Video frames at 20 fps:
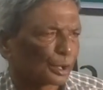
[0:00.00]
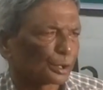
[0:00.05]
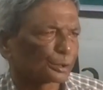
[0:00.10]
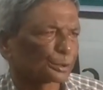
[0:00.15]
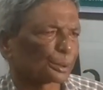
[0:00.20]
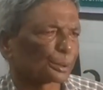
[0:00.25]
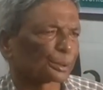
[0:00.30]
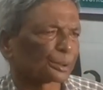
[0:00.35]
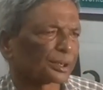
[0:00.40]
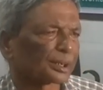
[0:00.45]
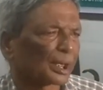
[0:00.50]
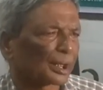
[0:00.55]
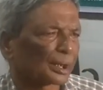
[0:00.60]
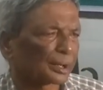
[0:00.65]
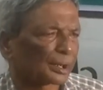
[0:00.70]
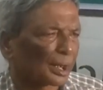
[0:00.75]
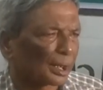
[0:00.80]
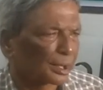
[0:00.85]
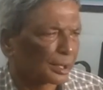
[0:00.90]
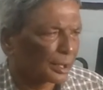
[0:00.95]
so their
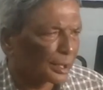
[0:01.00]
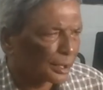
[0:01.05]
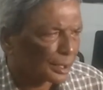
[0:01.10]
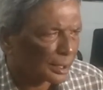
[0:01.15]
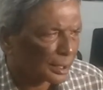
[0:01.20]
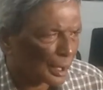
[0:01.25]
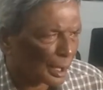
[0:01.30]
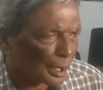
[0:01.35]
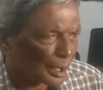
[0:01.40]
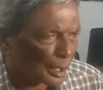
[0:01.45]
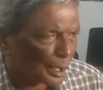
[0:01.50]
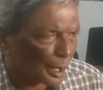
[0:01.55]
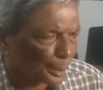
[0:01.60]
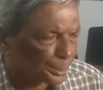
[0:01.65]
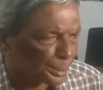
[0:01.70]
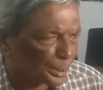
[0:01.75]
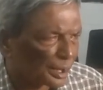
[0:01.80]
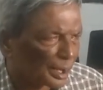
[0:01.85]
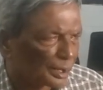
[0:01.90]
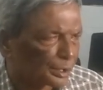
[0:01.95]

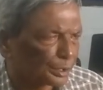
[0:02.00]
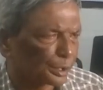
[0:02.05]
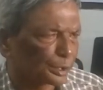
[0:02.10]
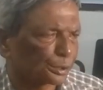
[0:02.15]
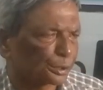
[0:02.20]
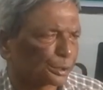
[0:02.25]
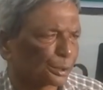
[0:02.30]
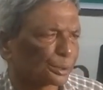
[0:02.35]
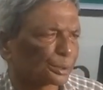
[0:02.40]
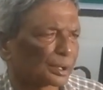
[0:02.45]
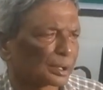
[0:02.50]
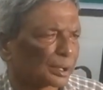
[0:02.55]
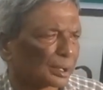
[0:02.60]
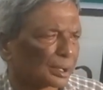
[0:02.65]
rehabilitation,